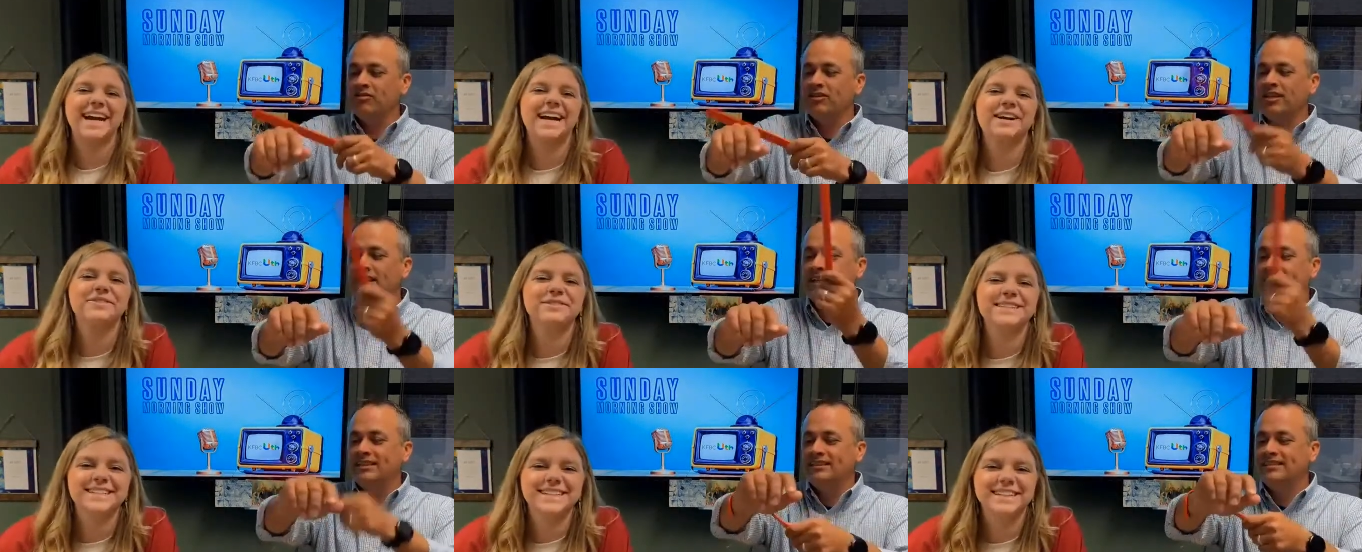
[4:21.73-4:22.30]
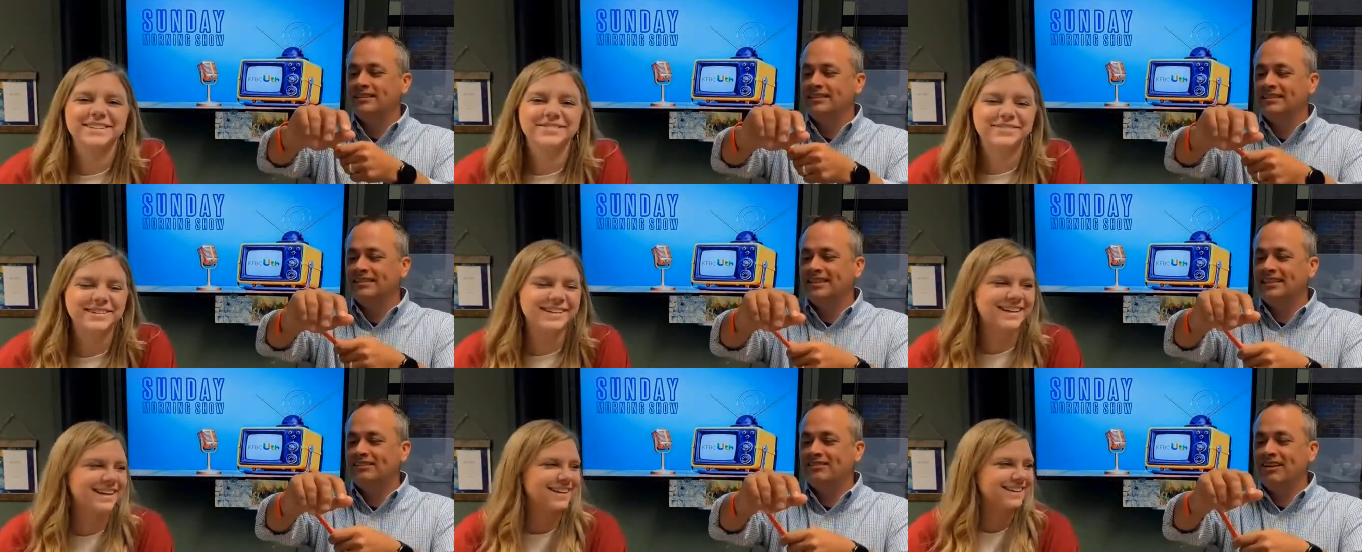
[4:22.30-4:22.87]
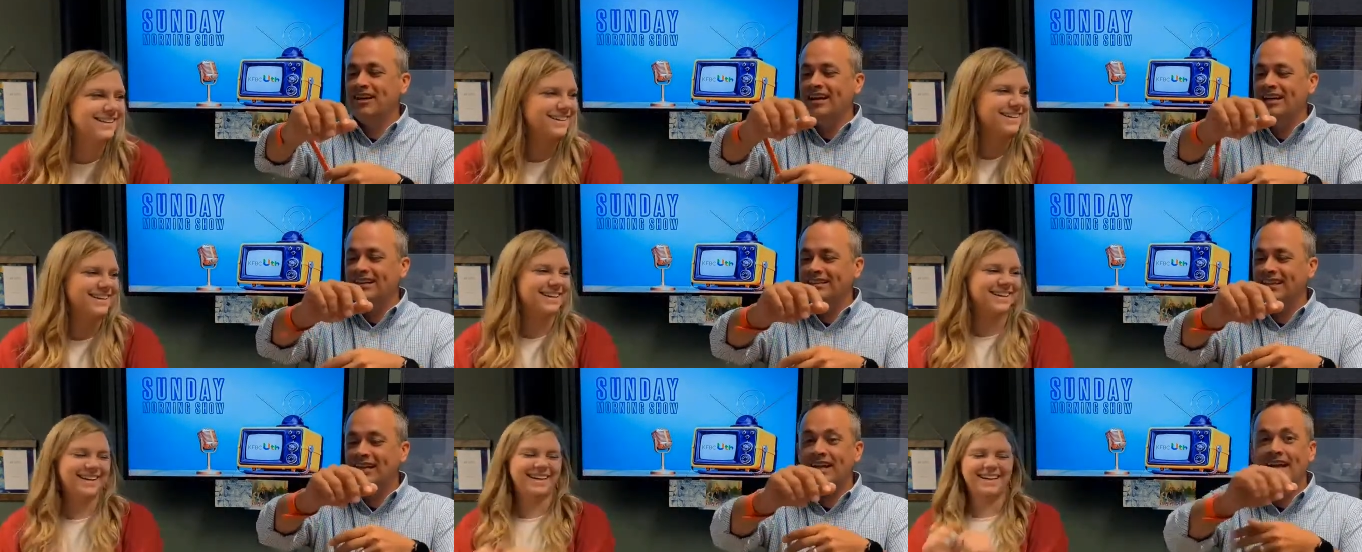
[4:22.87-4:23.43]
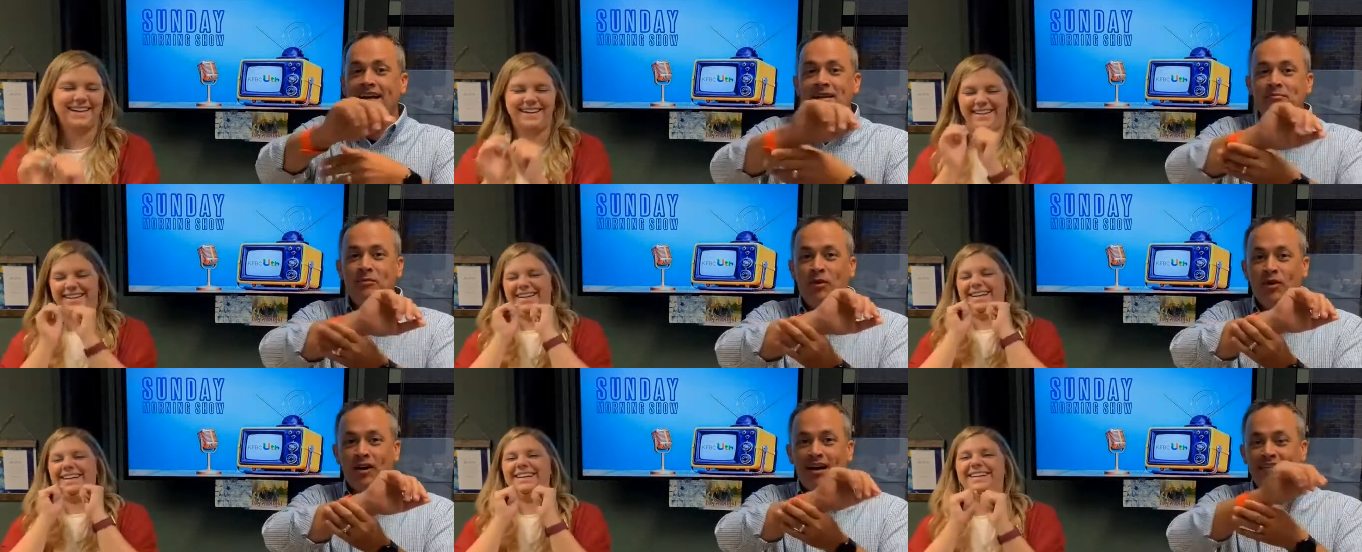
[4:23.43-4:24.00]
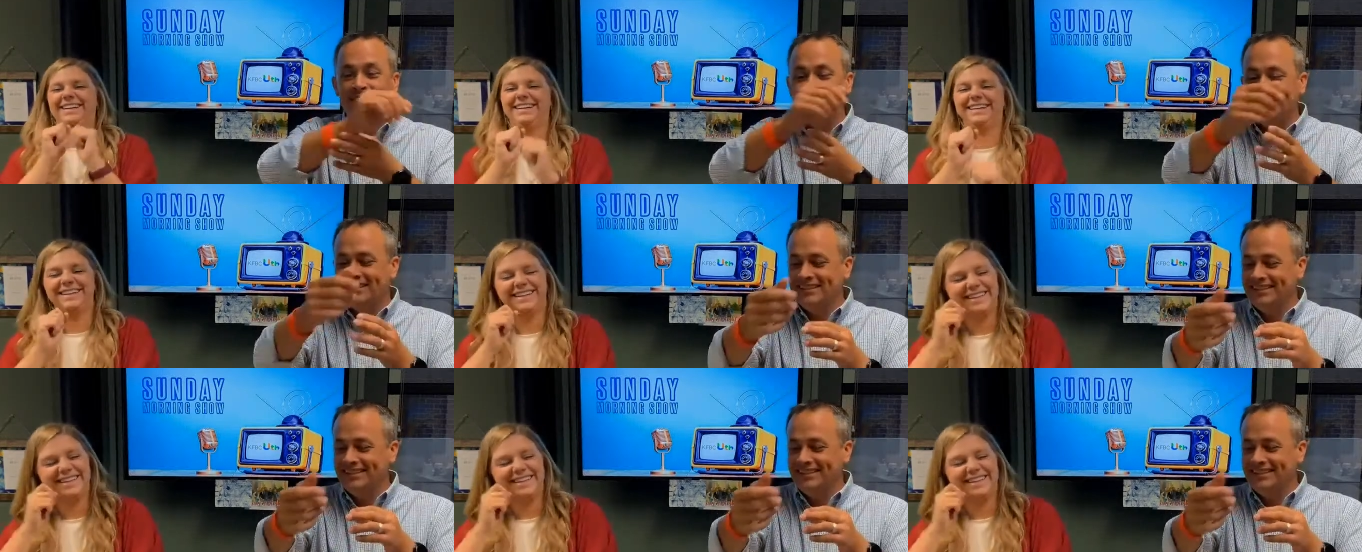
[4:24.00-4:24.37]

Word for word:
Speaker 1: couldn't really. that's color. right, and I had more of it.